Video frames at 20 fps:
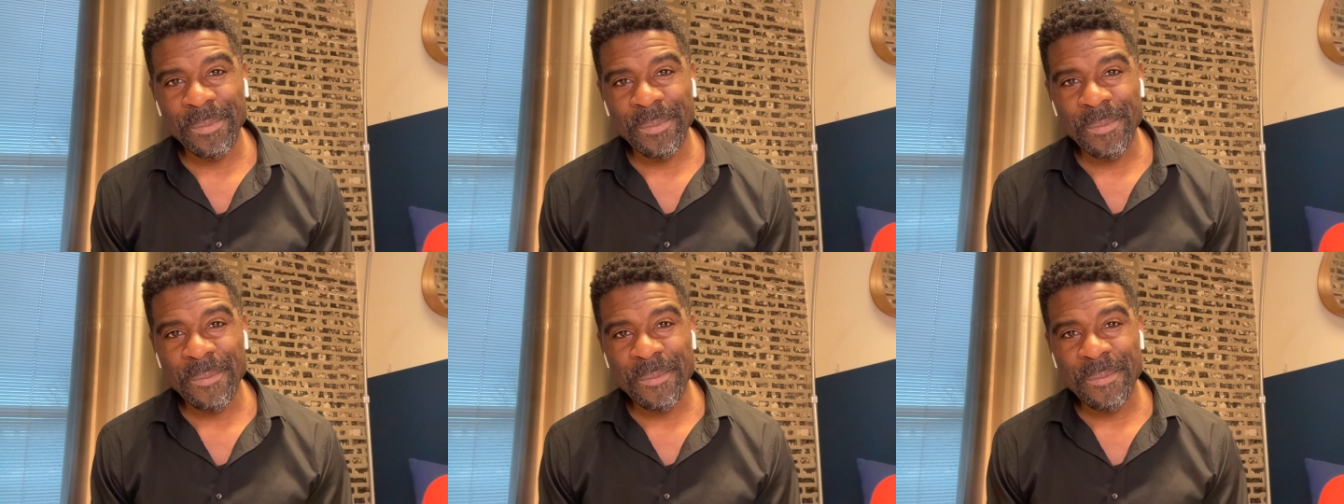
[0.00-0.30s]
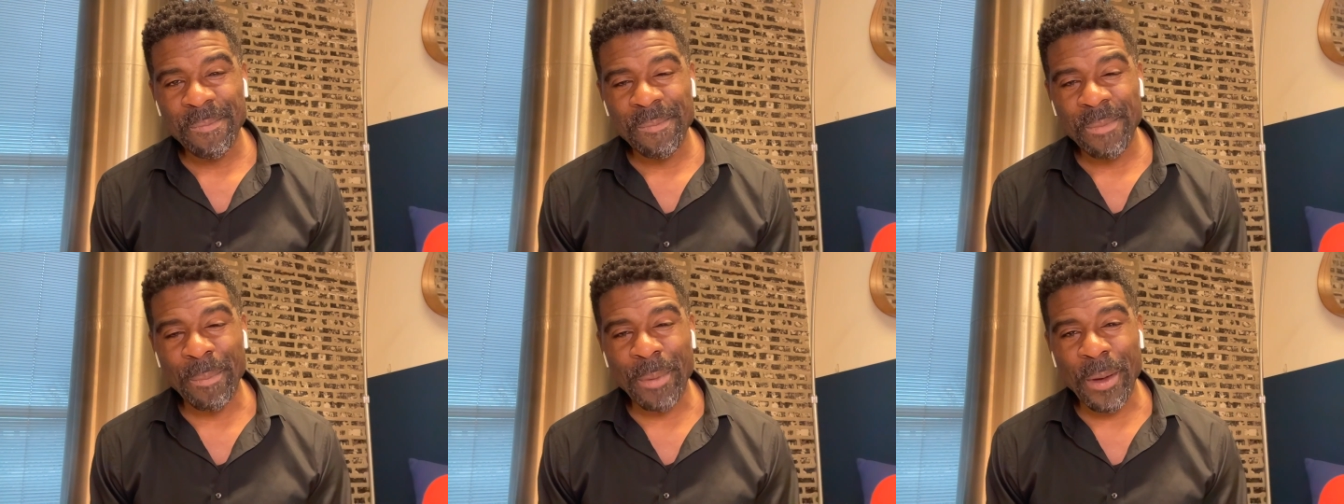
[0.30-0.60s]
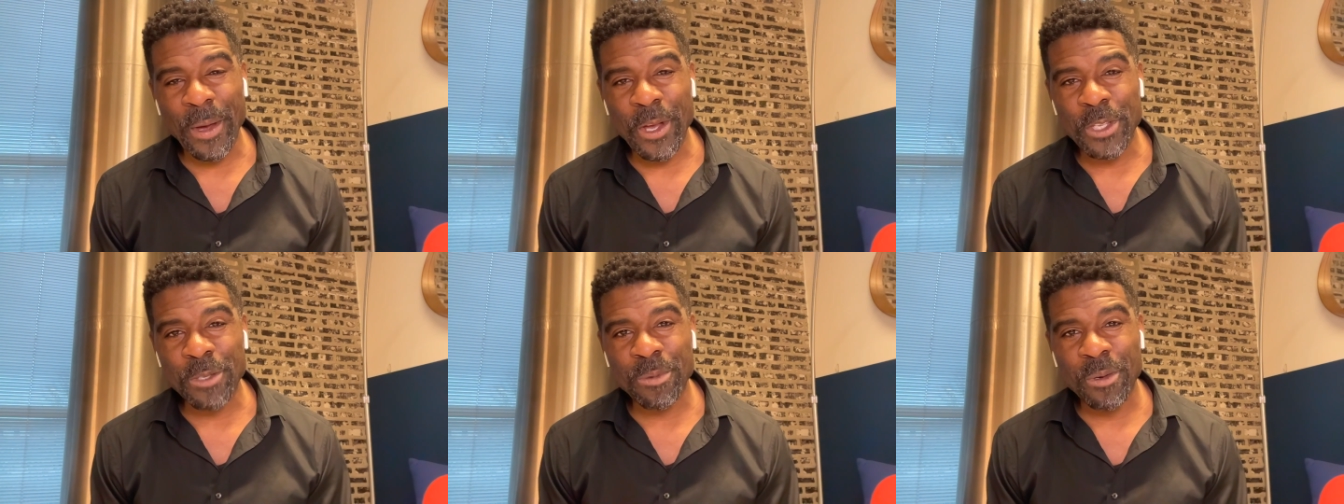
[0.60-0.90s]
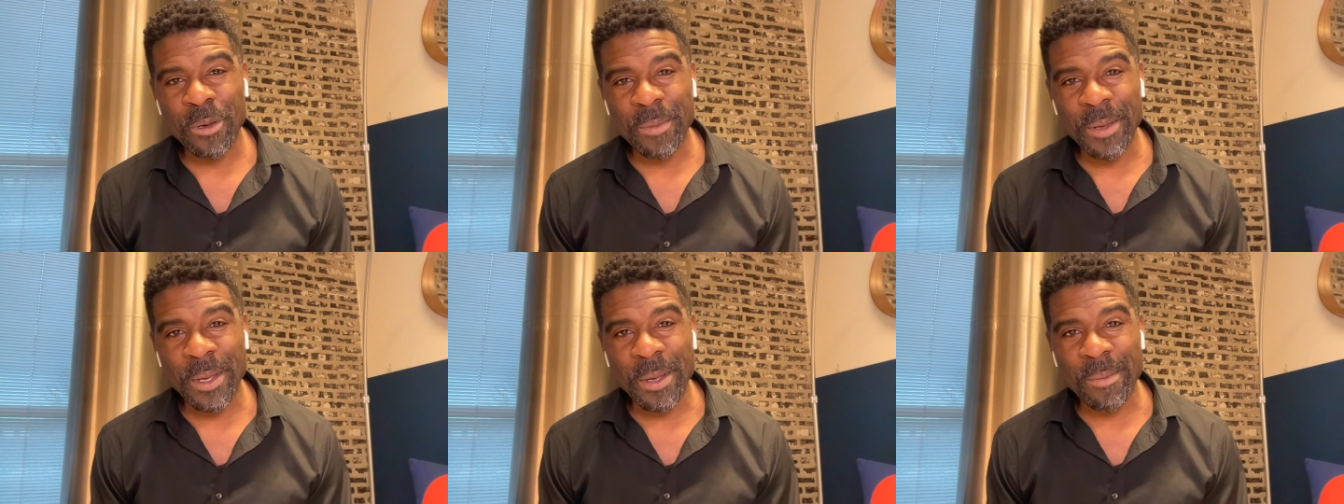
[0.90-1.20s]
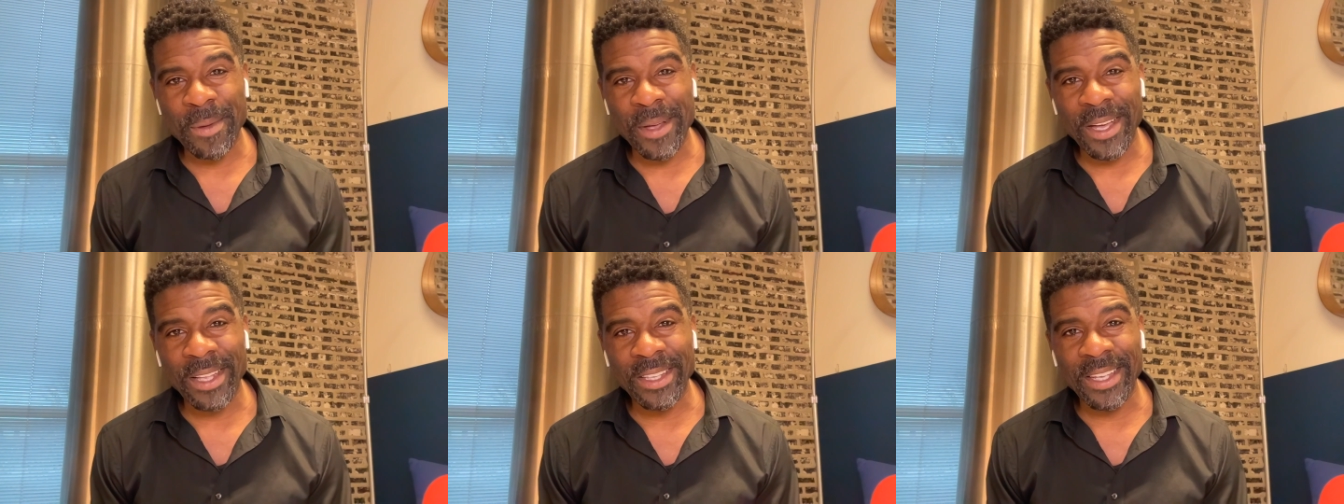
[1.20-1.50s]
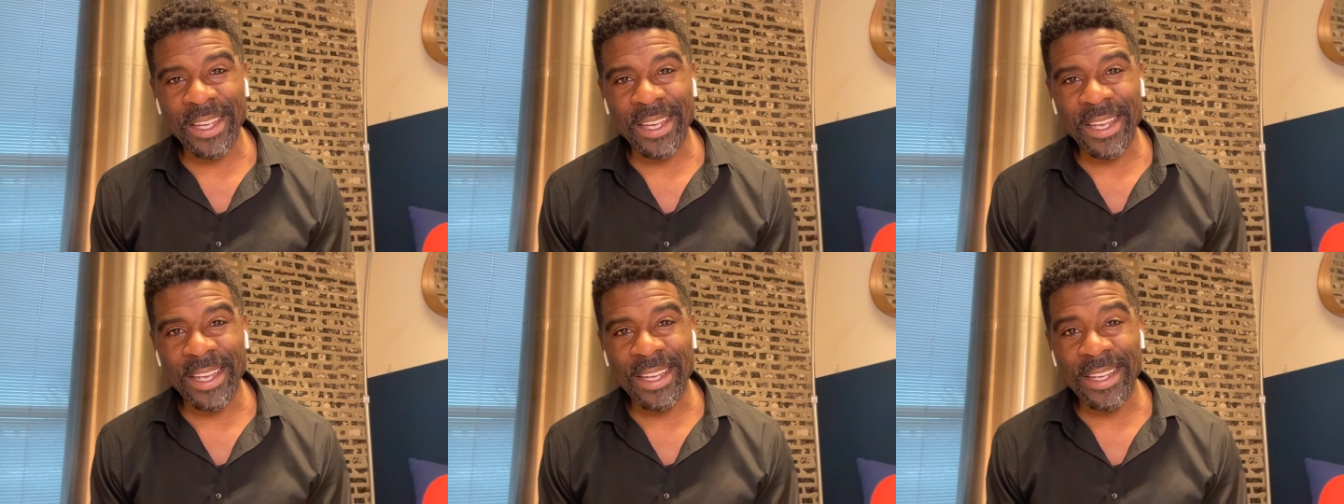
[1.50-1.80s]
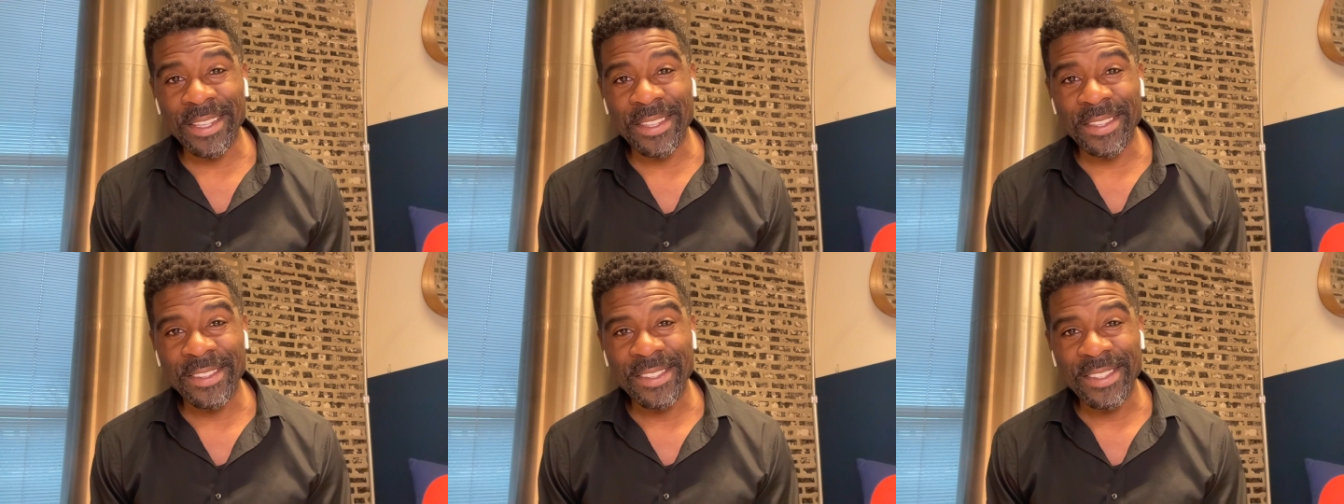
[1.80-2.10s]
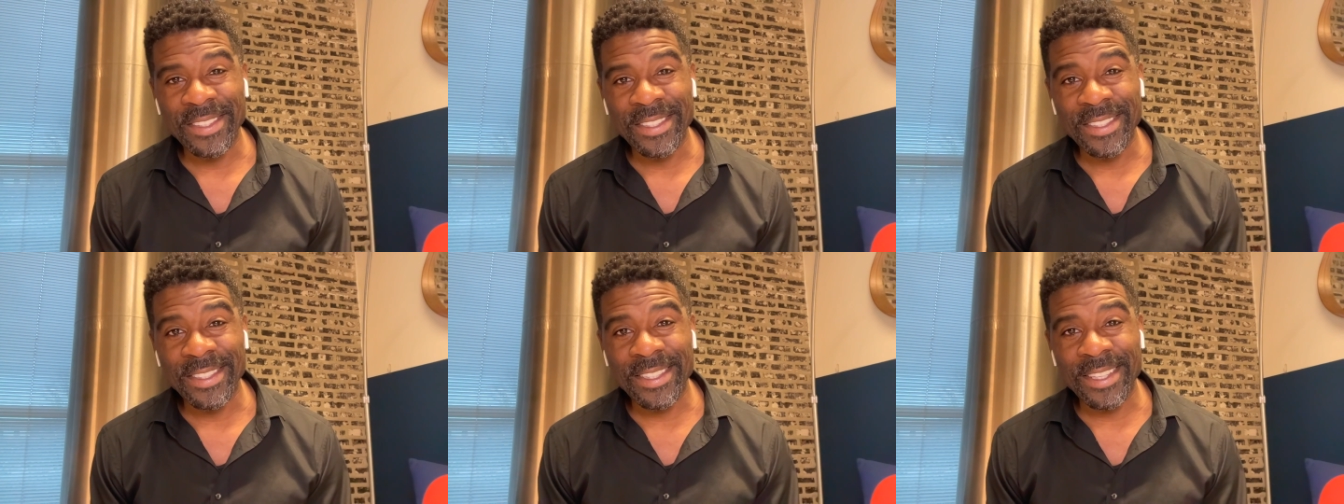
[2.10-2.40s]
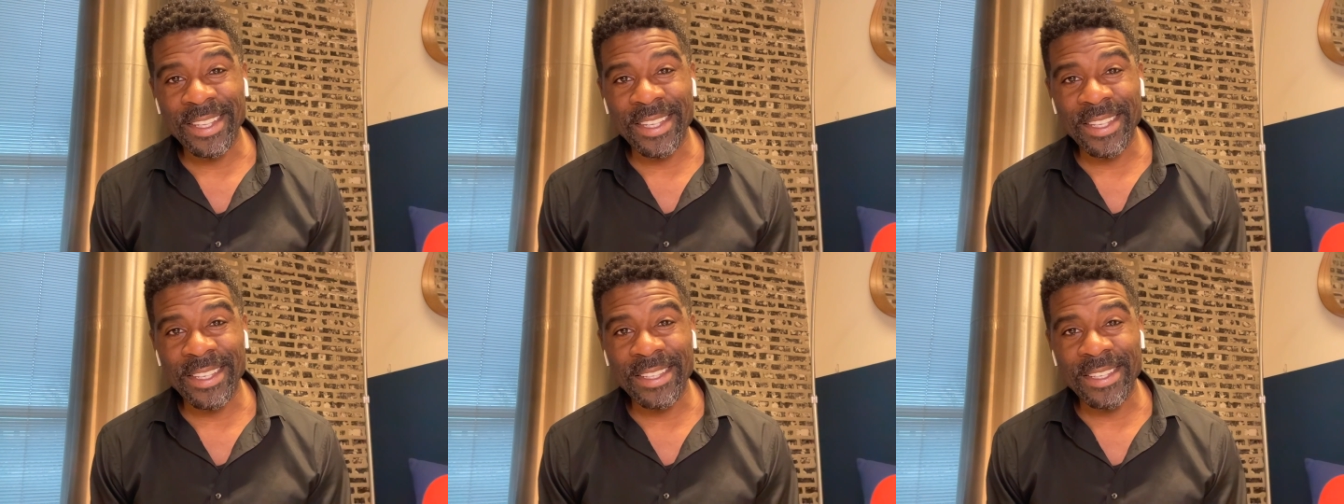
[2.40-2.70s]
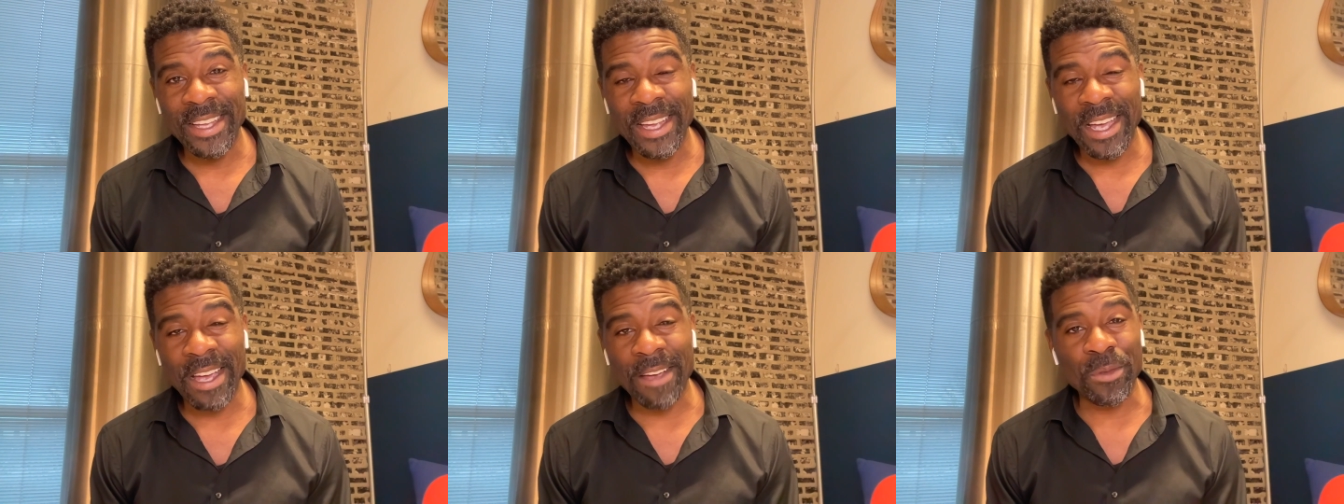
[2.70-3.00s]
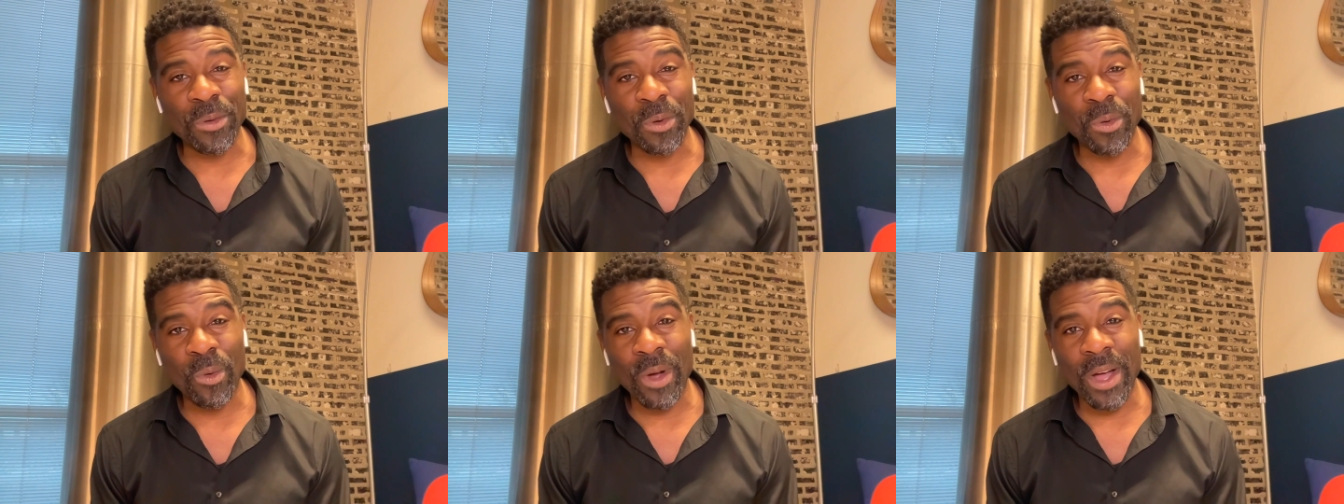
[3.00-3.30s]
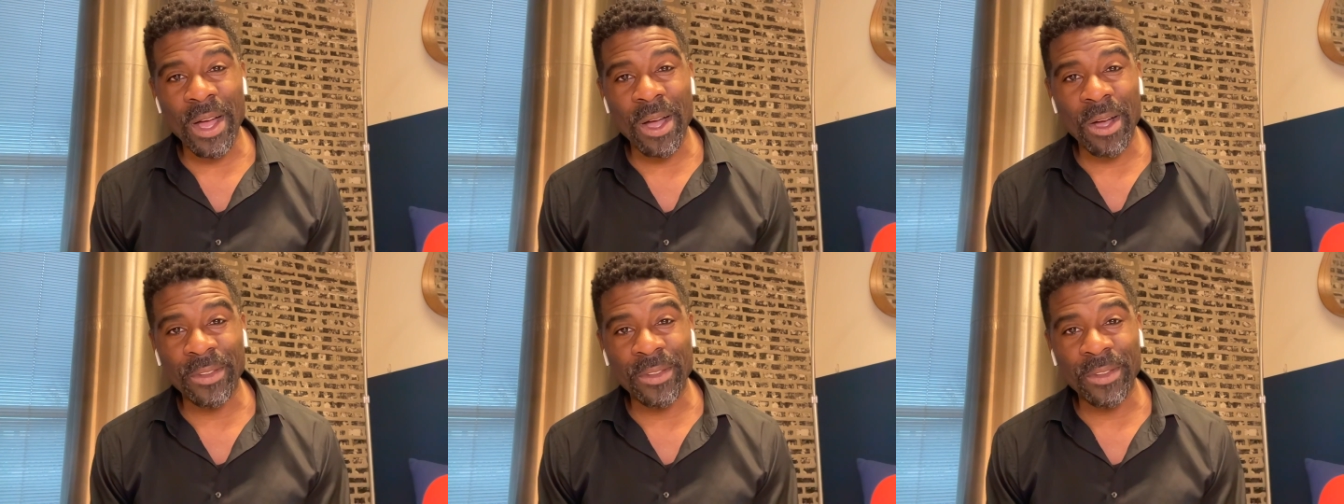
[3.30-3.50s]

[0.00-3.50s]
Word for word: My parents put me in ballet, and then after a while,